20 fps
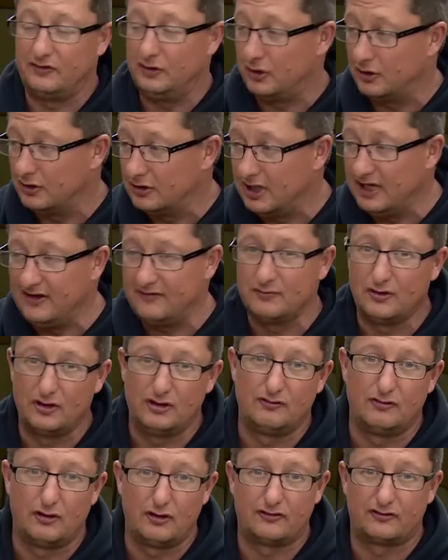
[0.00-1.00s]
You can leave them on
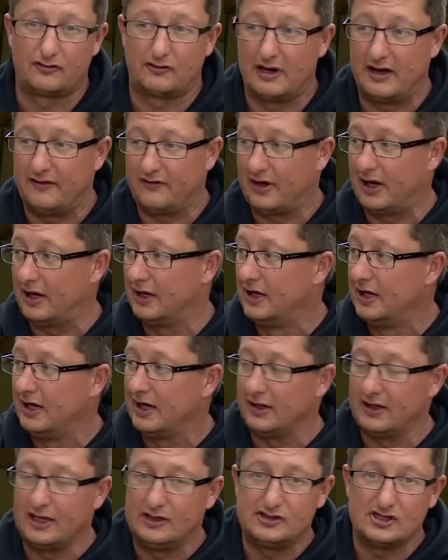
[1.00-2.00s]
the rod forever
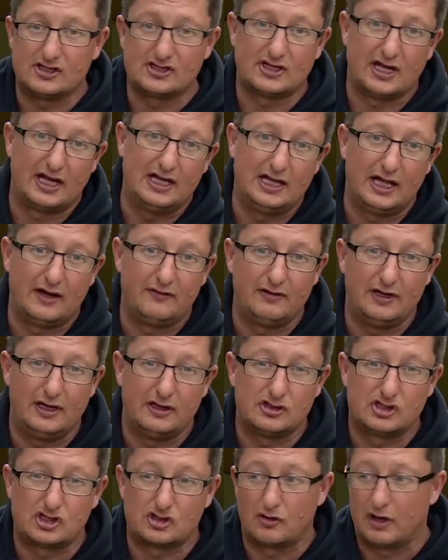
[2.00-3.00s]
and they just stay lovely
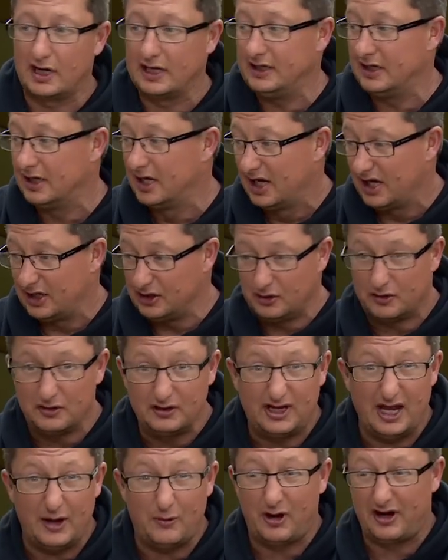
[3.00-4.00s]
and straight, and you can
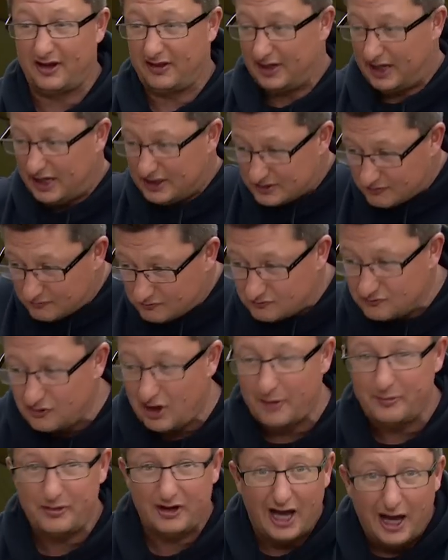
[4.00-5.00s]
get one of these and
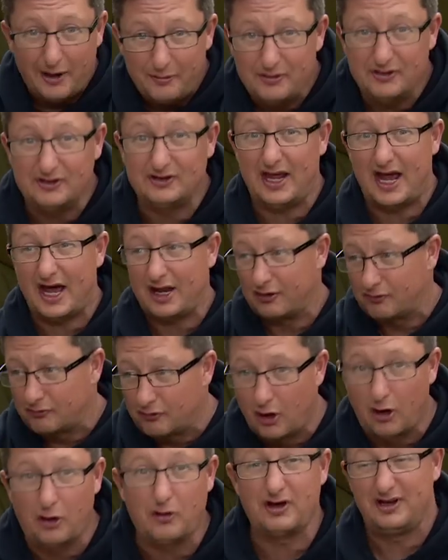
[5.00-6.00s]
rub it up and down a
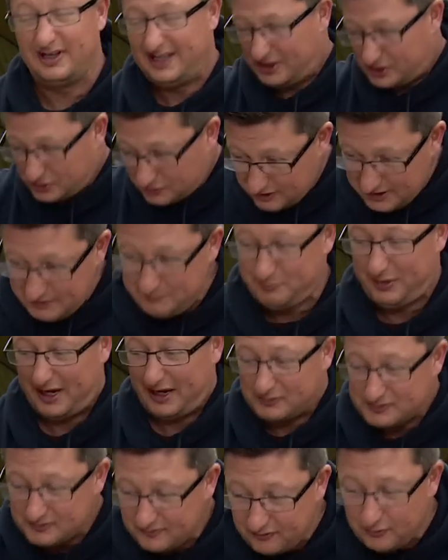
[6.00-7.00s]
rock, literally
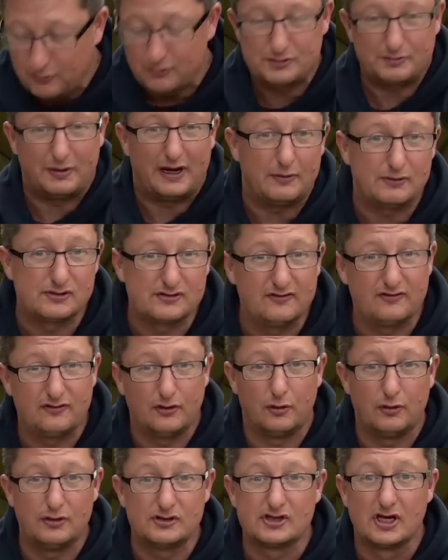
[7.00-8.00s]
backwards and
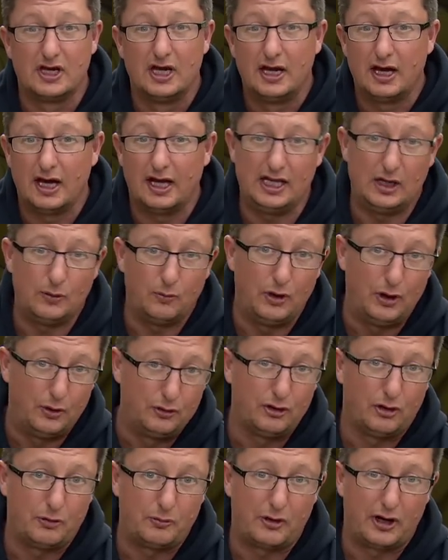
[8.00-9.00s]
forwards, and it will
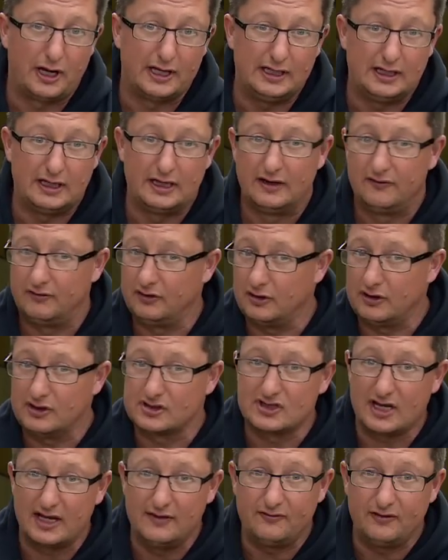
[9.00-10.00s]
not break. If you do the
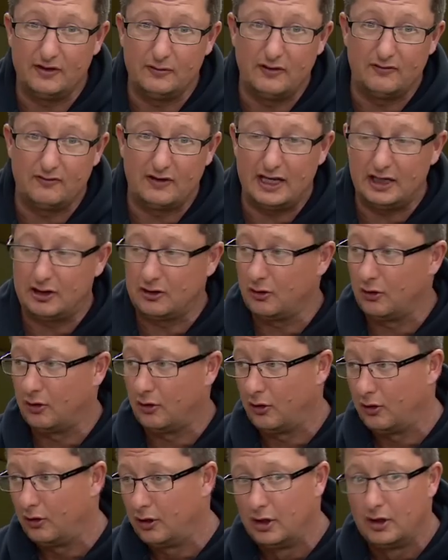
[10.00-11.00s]
same thing with lead
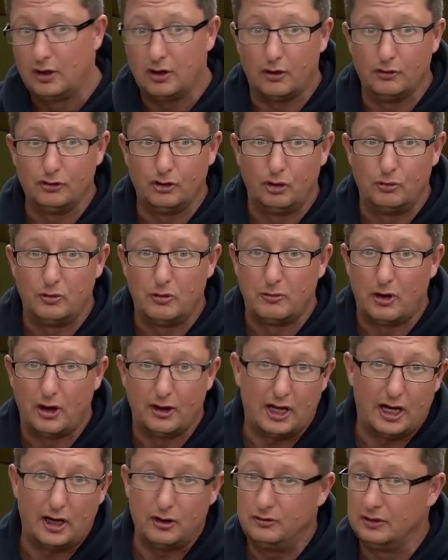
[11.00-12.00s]
core or normal
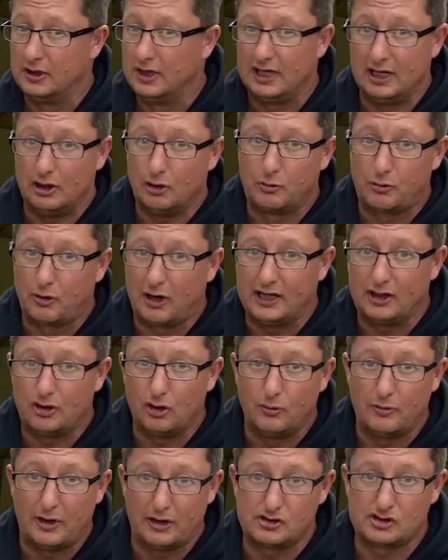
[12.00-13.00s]
mono, it will break
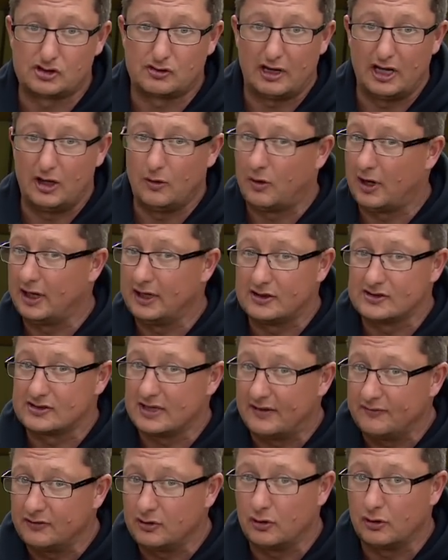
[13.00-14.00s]
almost straight away because they
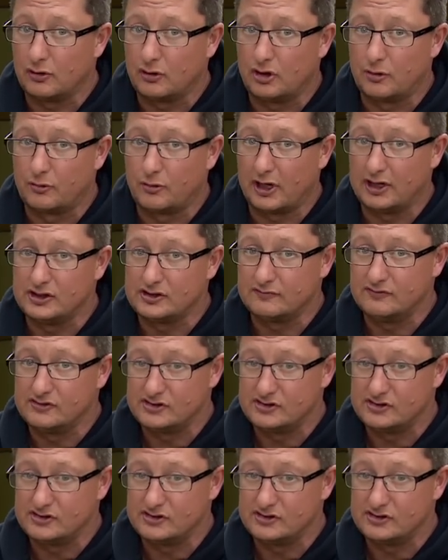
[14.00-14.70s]
haven't got good abrasion